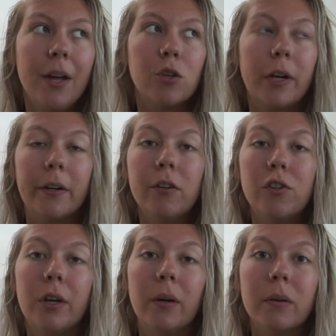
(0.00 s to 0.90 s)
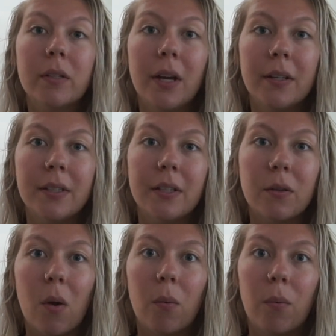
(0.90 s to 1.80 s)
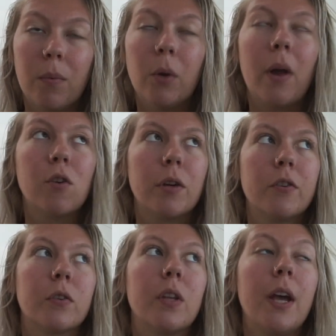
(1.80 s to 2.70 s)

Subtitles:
Trader Joe's has these, no, not Trader Joe's,